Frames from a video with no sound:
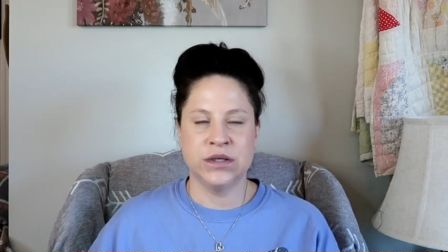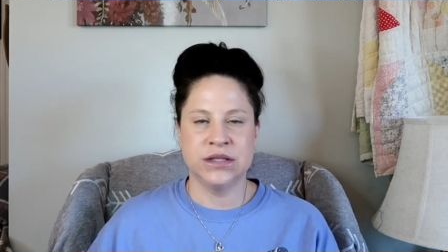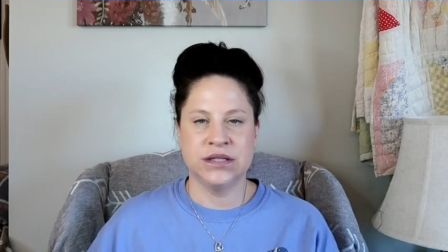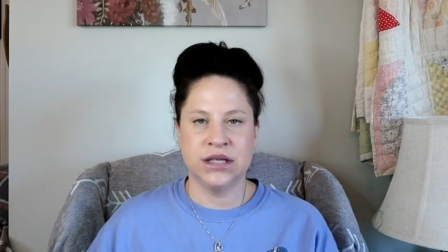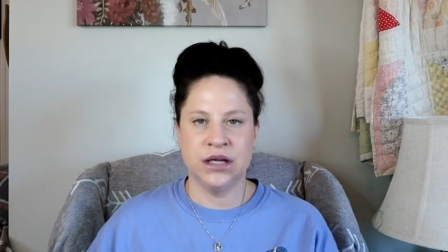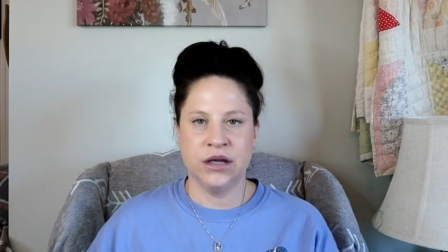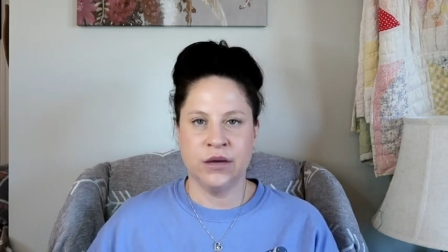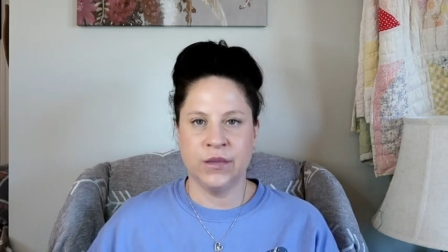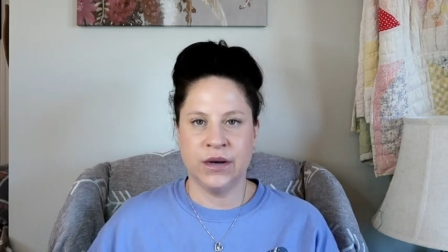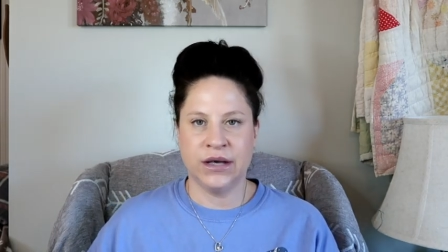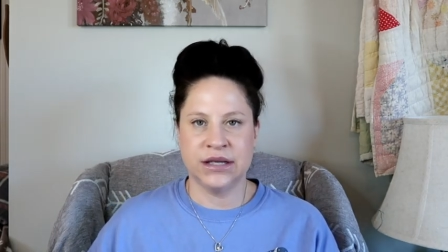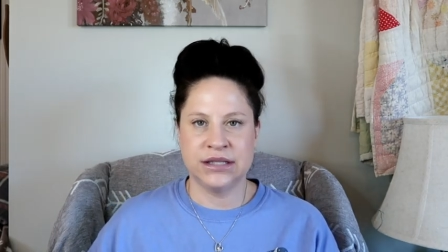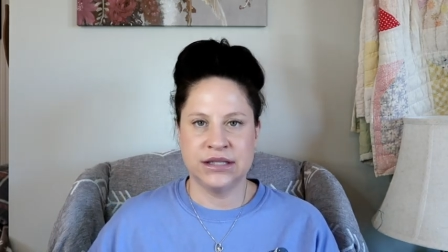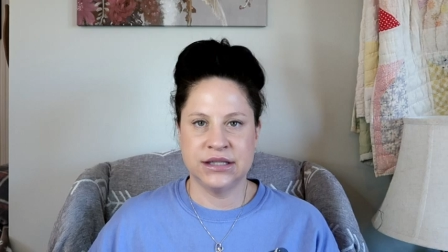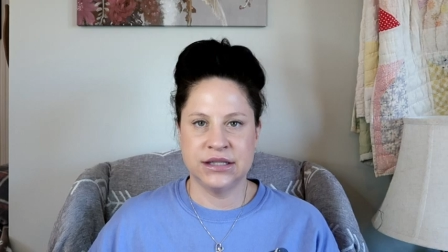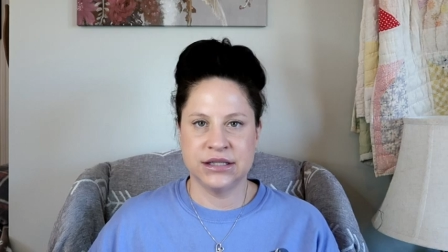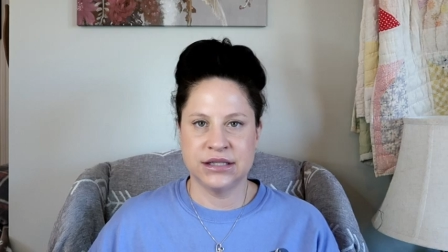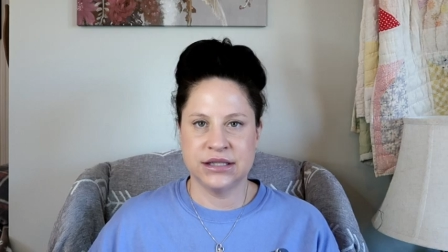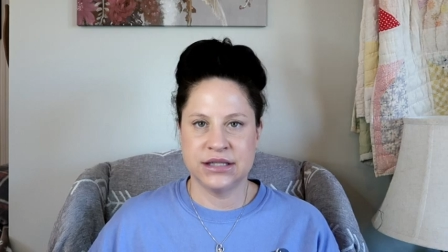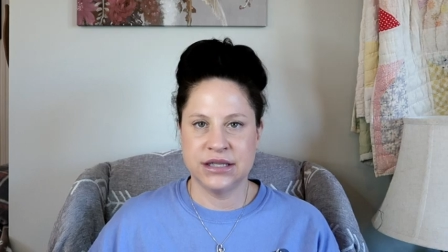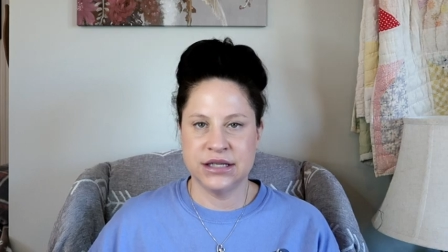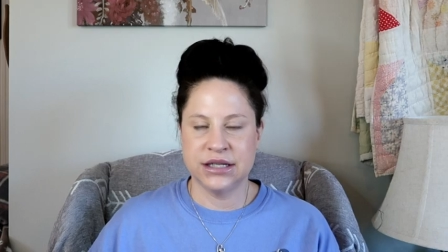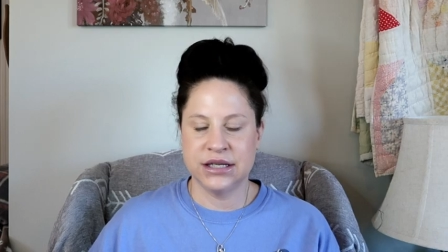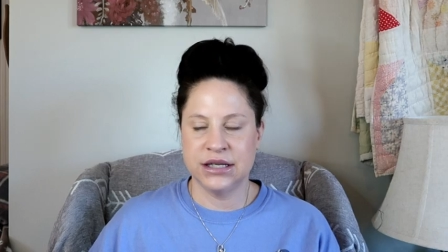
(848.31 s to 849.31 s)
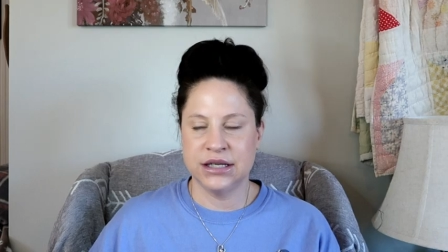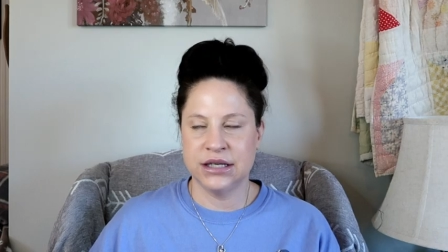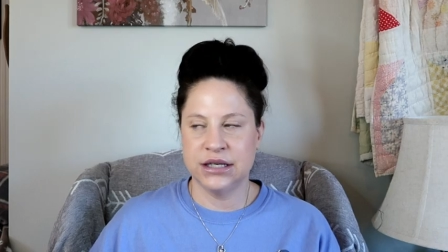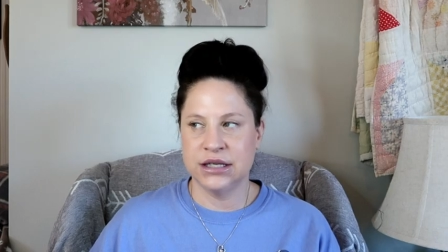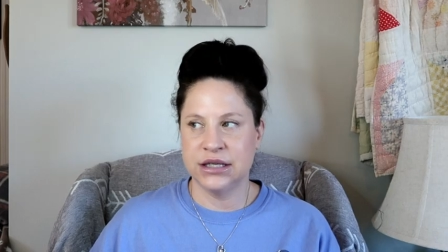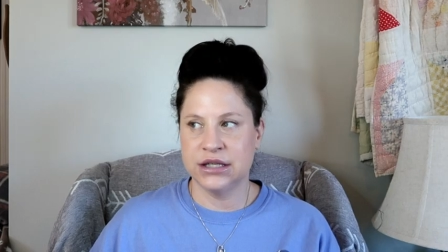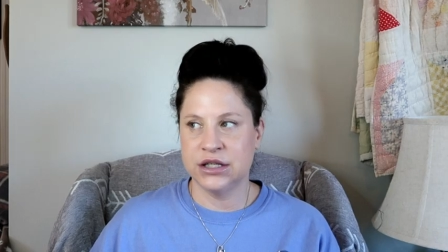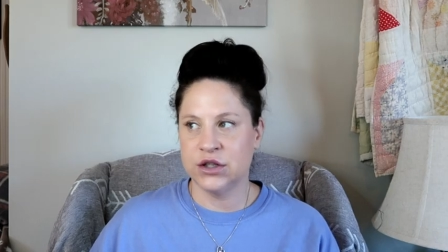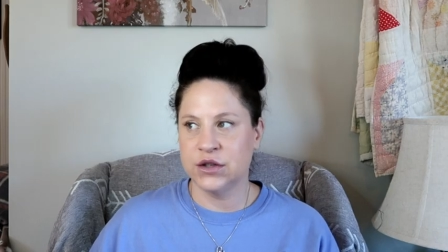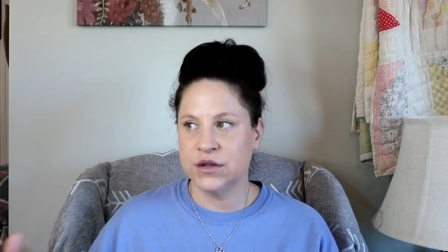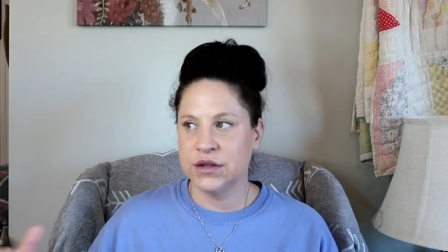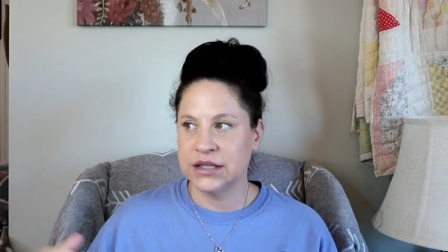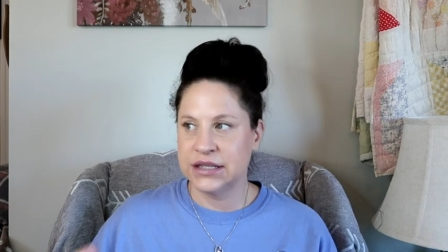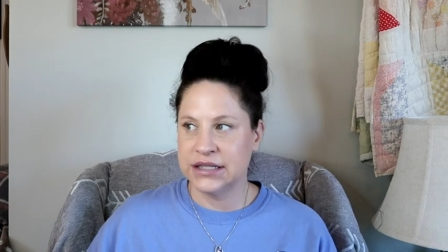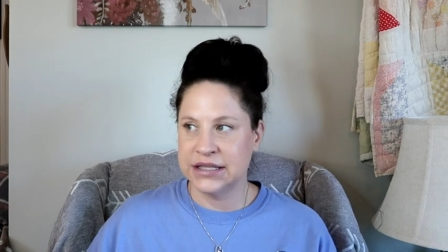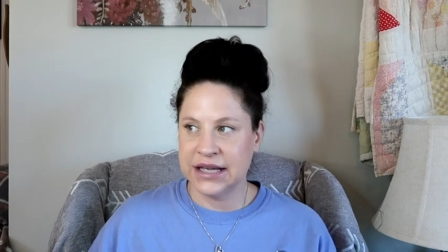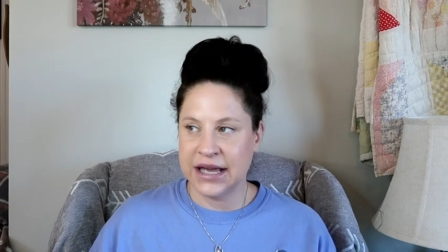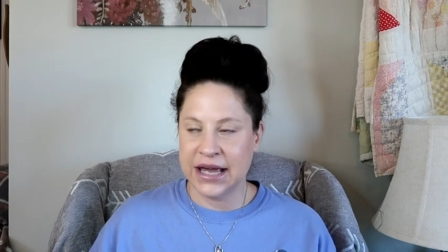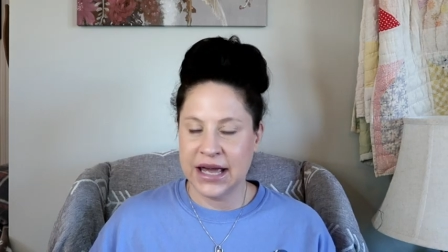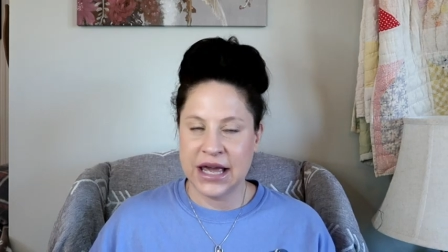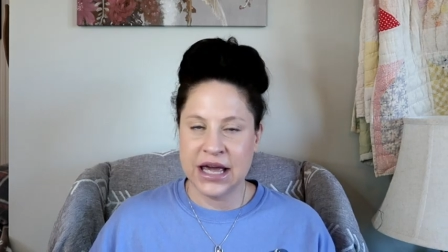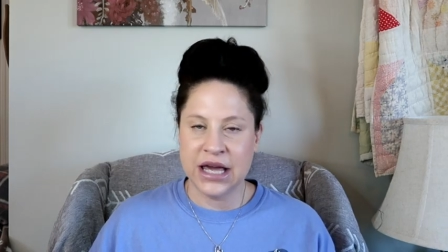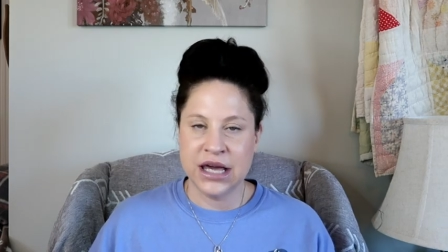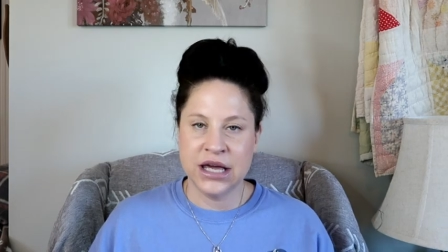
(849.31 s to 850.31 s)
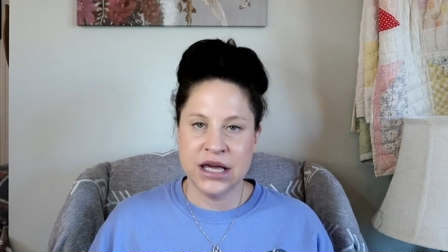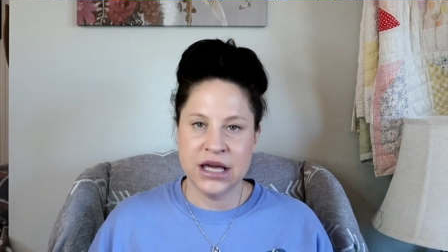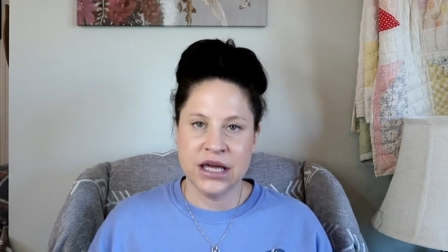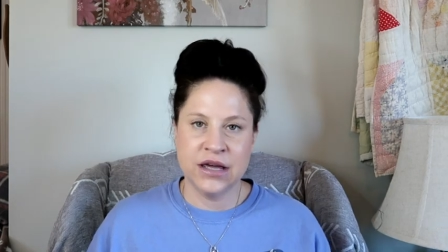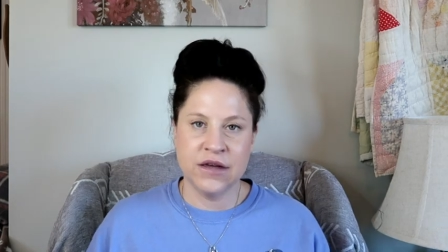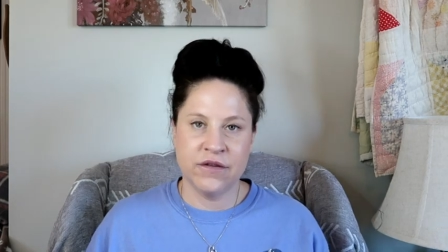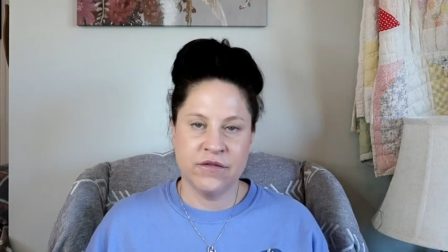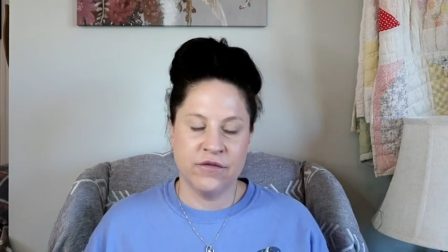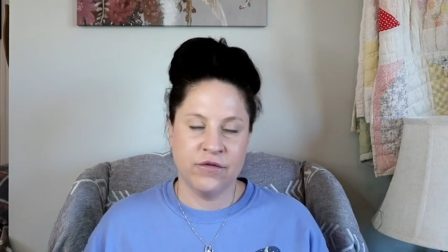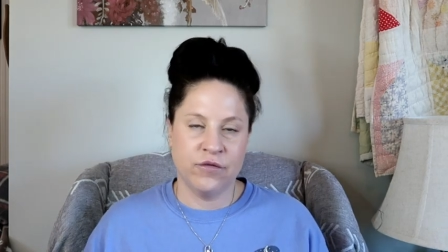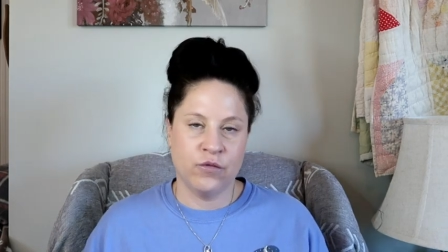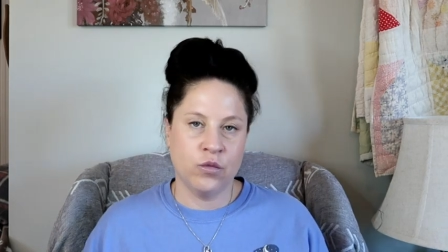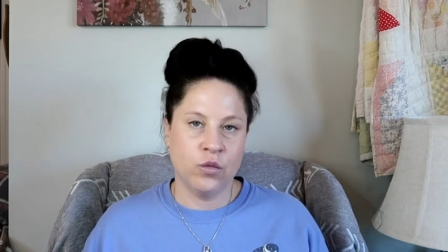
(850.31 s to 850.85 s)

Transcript: is 8 by 16 during the day if